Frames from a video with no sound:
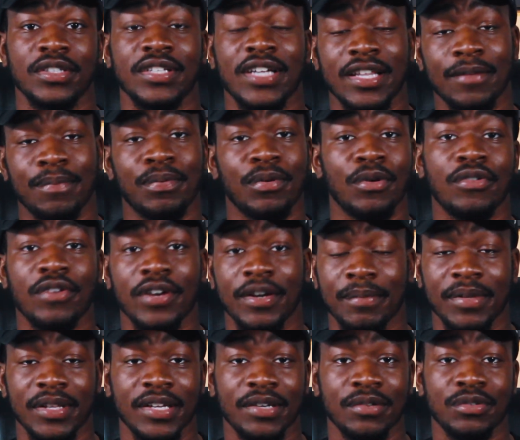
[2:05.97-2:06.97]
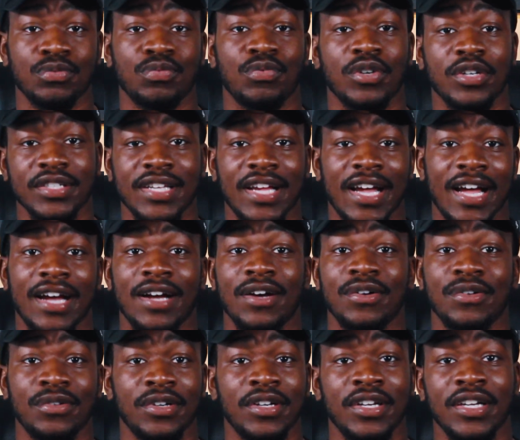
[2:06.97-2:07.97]
how the programming language works,
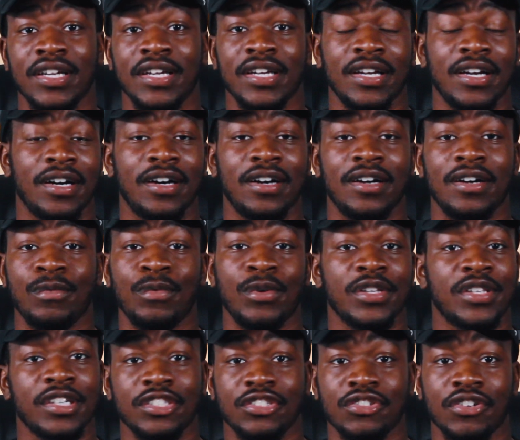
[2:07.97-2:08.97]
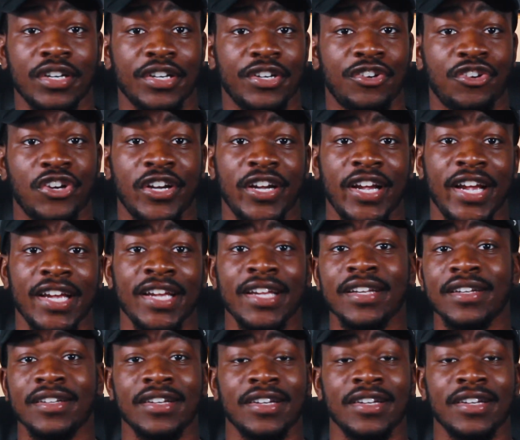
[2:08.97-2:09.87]
how what they're trying to create,